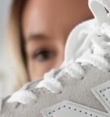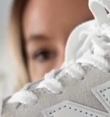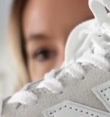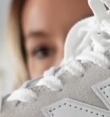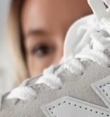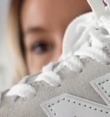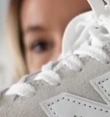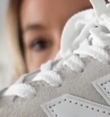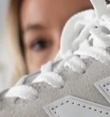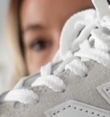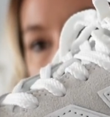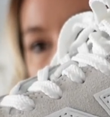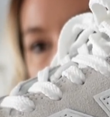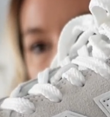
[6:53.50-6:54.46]
and a half.
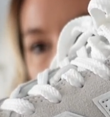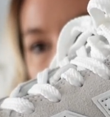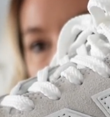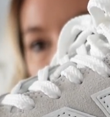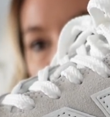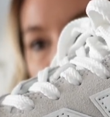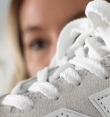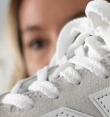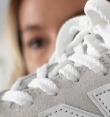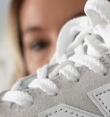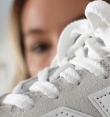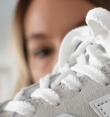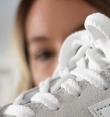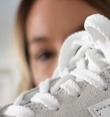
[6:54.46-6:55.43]
These are the
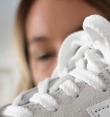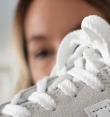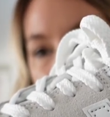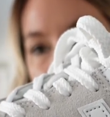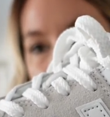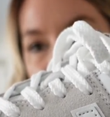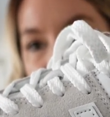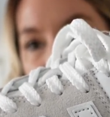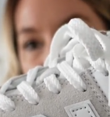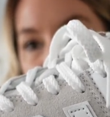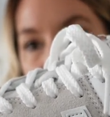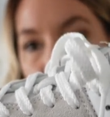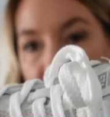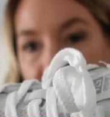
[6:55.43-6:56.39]
white, white. Look how
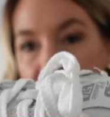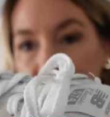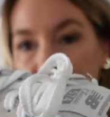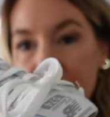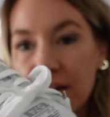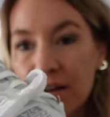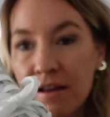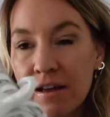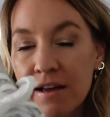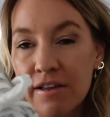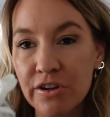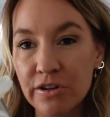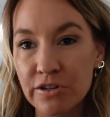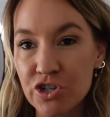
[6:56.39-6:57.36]
cute they are.
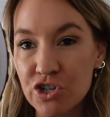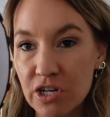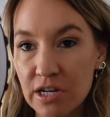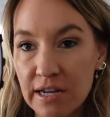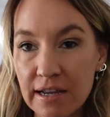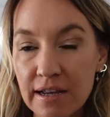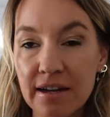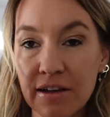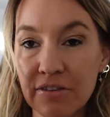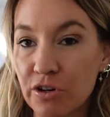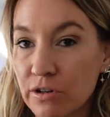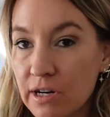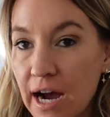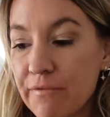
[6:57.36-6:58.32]
They're chic, yet
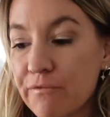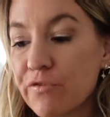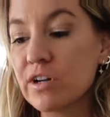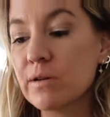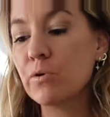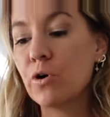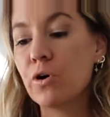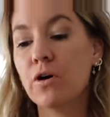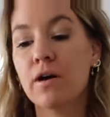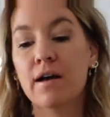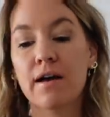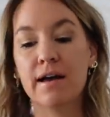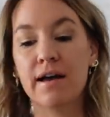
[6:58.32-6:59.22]
they're comfortable.